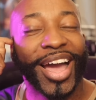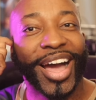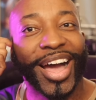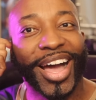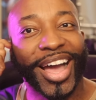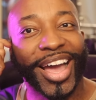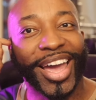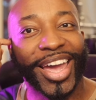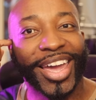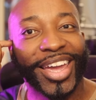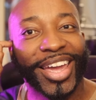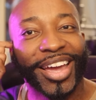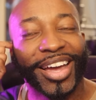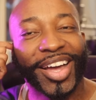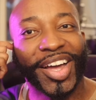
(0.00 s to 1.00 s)

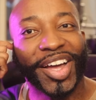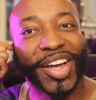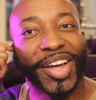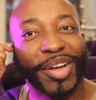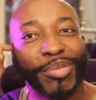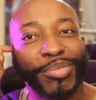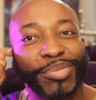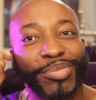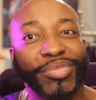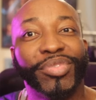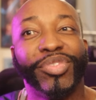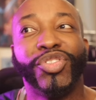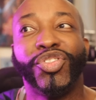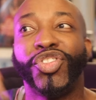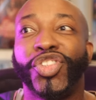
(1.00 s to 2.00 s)
I
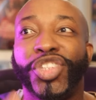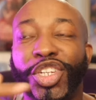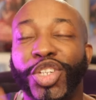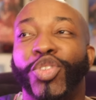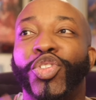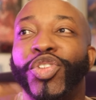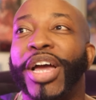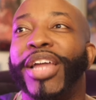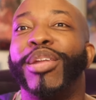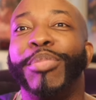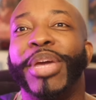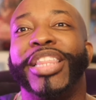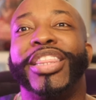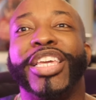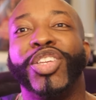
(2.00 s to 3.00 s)
still tried to
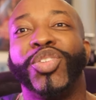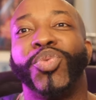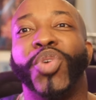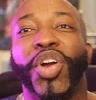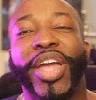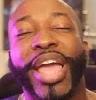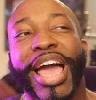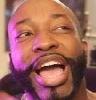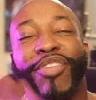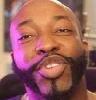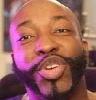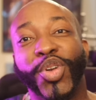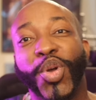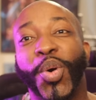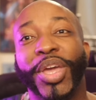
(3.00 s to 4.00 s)
make things work
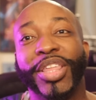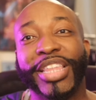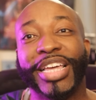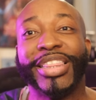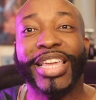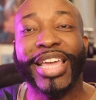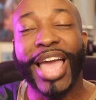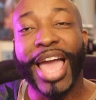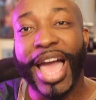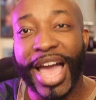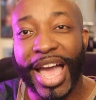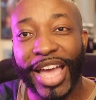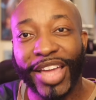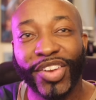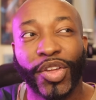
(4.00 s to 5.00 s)
after knowing that they
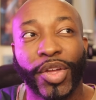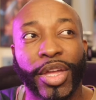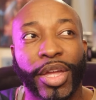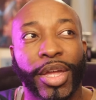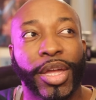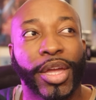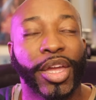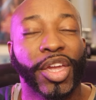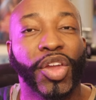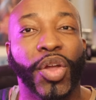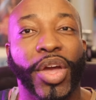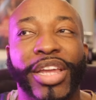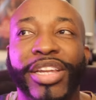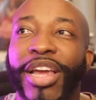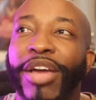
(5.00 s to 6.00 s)
had, you know,
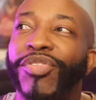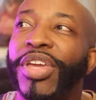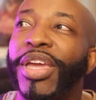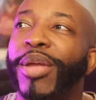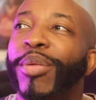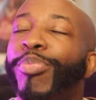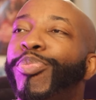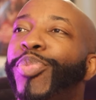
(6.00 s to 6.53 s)
HIV.